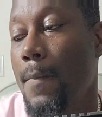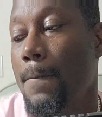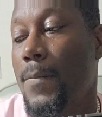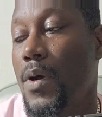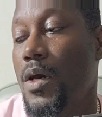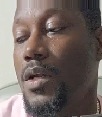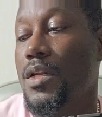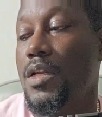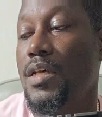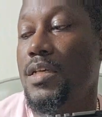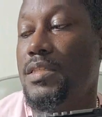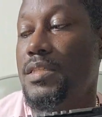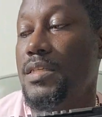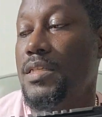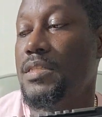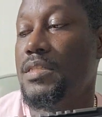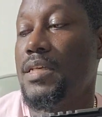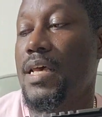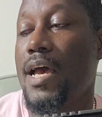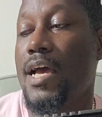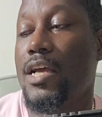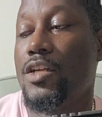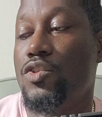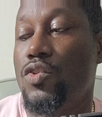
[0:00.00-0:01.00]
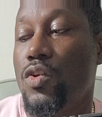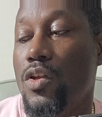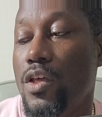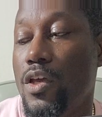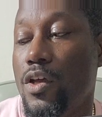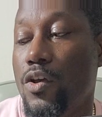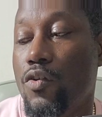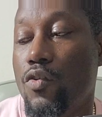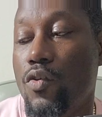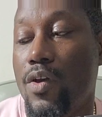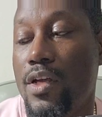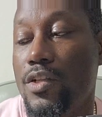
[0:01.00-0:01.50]
But this is actually
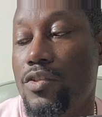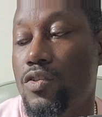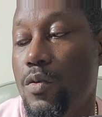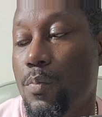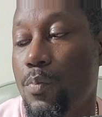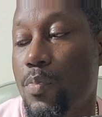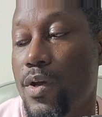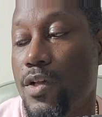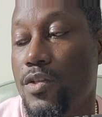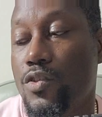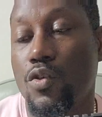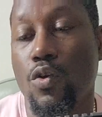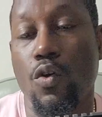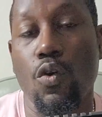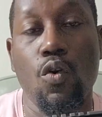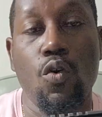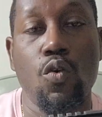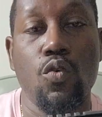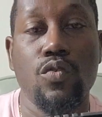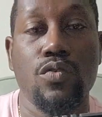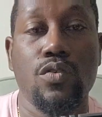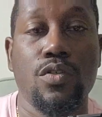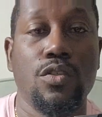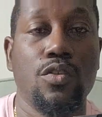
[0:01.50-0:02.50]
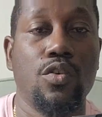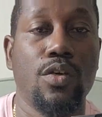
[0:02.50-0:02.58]
a great suppressor OS.